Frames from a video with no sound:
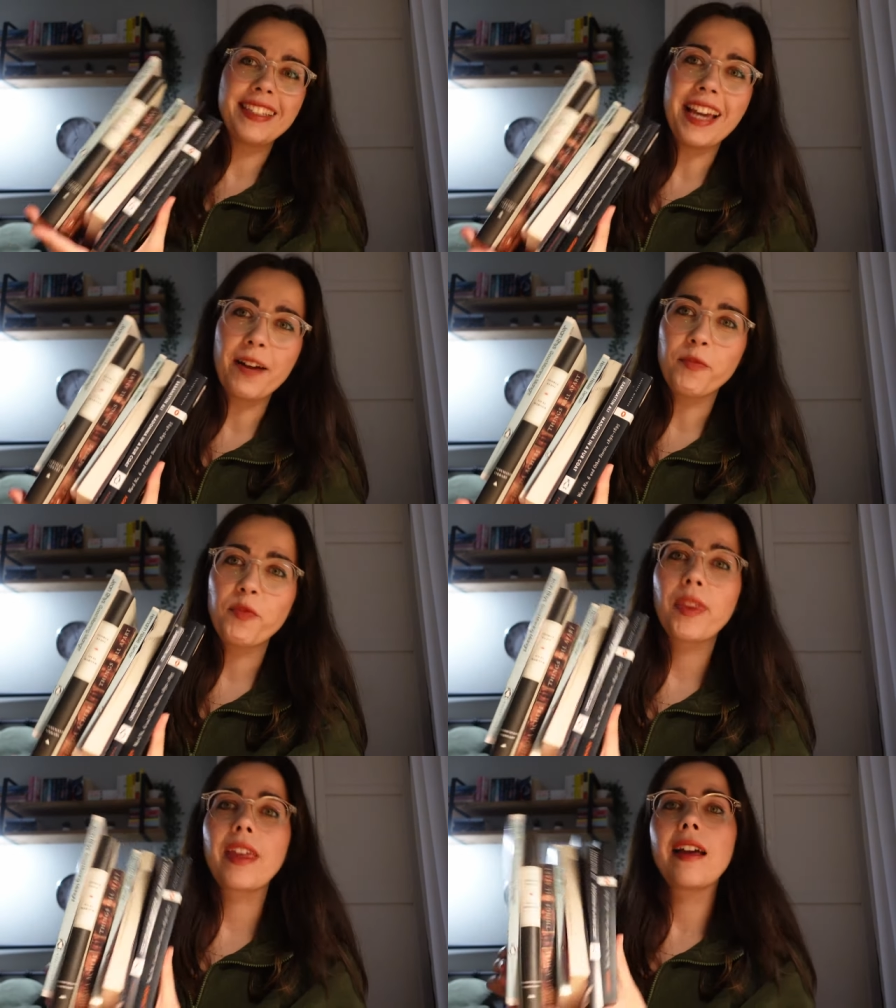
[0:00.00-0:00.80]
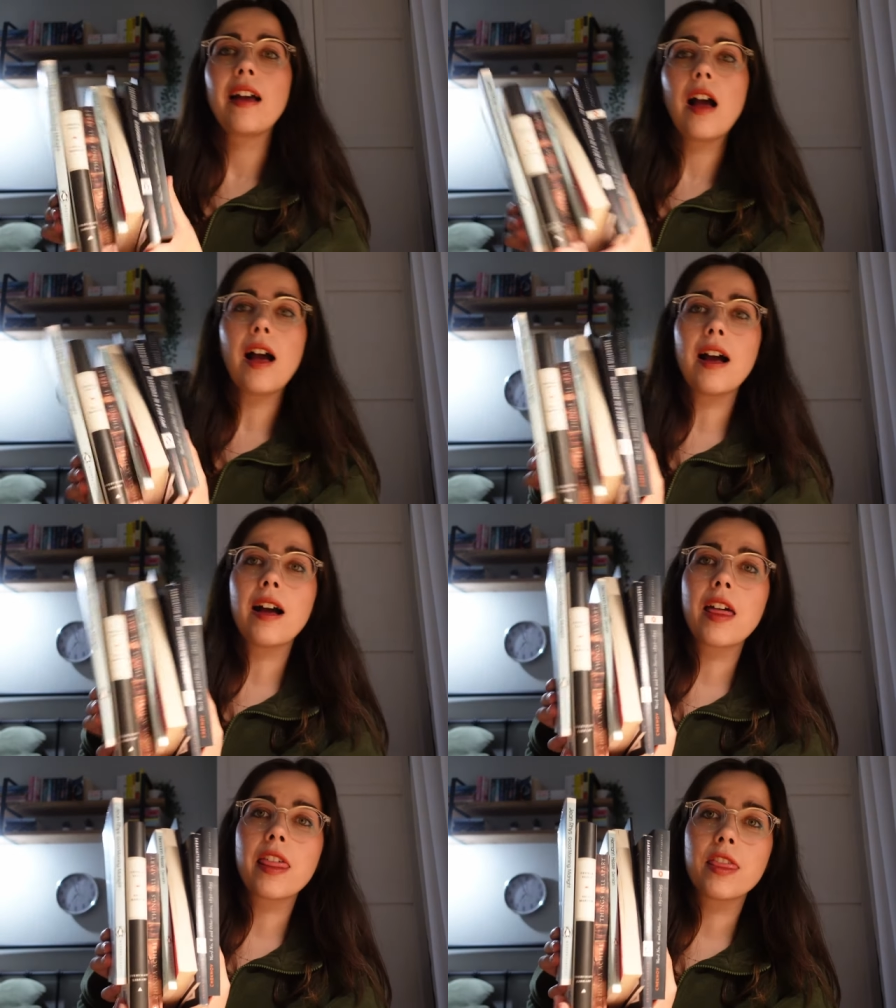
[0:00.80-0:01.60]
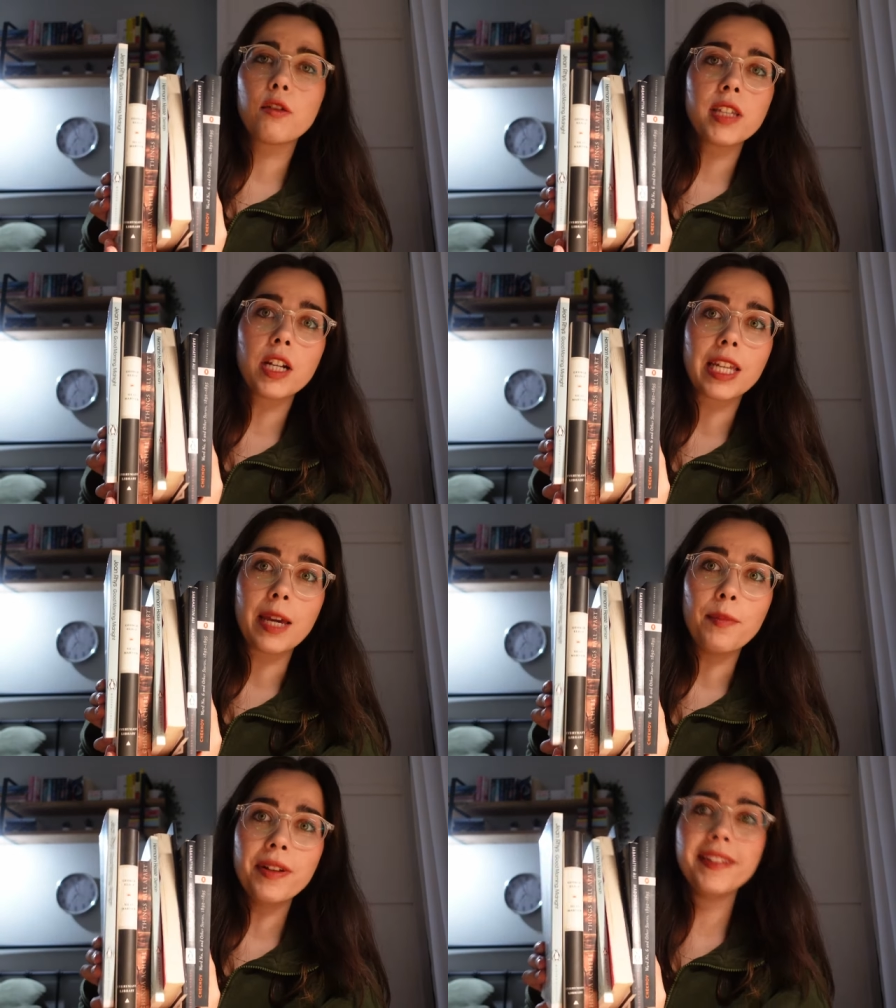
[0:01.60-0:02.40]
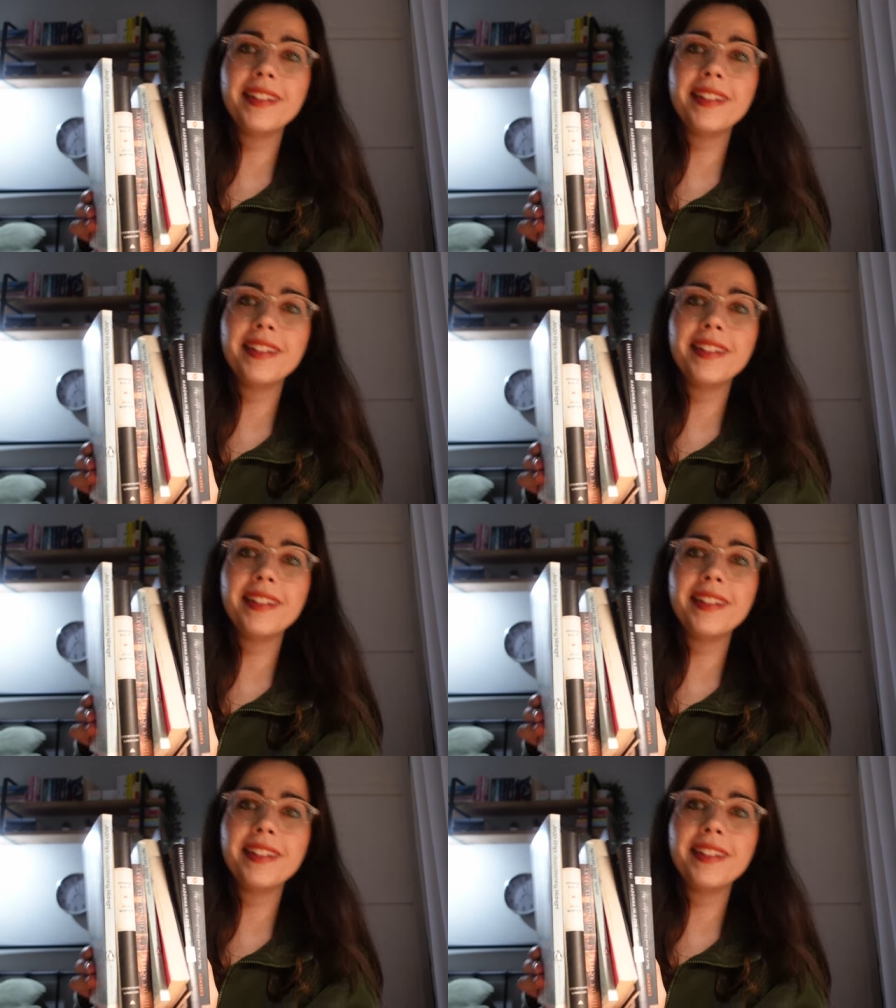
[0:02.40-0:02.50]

Yeah. Those are them.